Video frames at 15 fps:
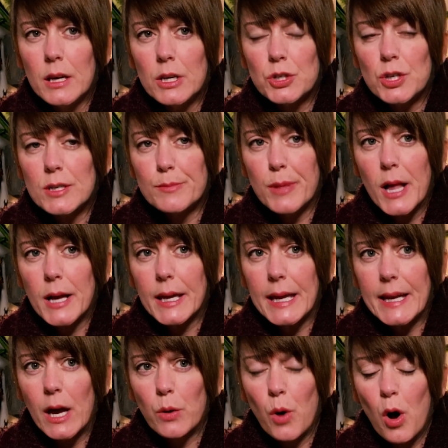She's blocking
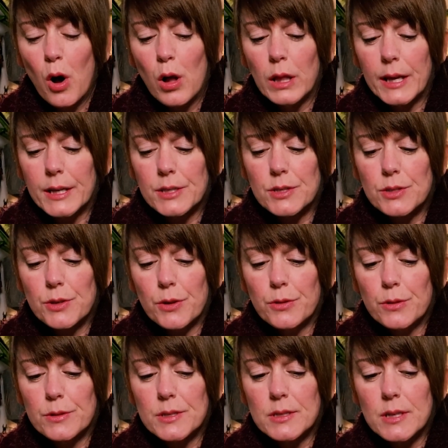out all
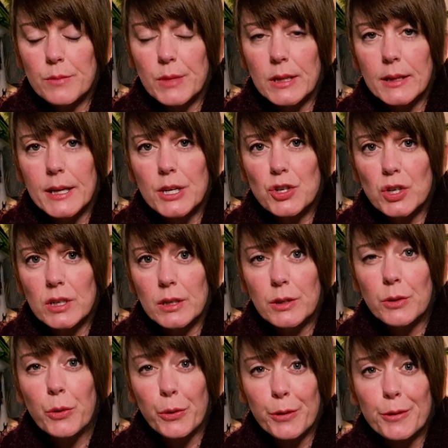external stimulation in
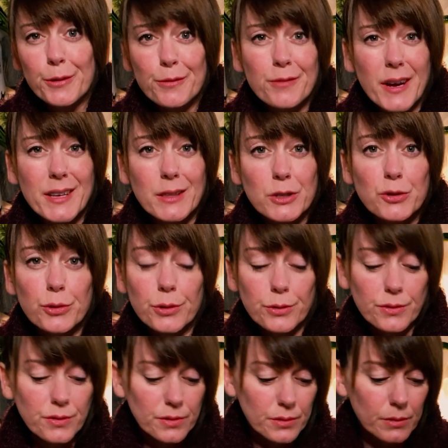order to find the
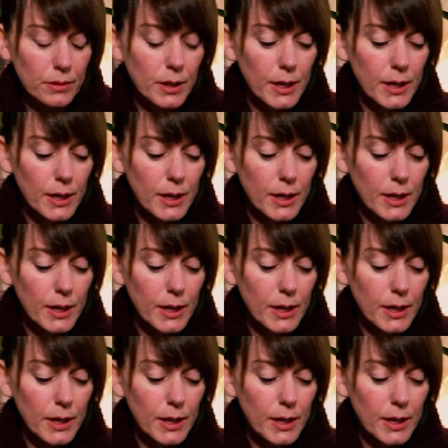truth,